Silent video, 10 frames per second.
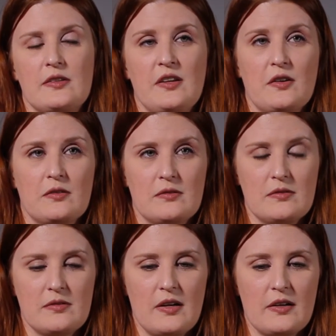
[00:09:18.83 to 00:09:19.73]
you know,
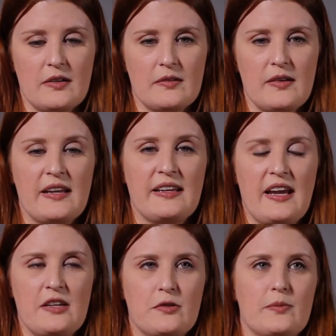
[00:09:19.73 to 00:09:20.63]
uh,
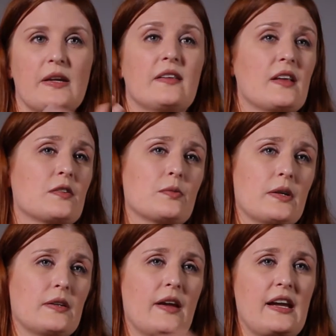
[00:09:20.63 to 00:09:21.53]
engage with me, and that's
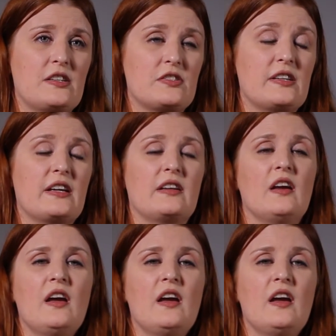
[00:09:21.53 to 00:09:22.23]
what H did.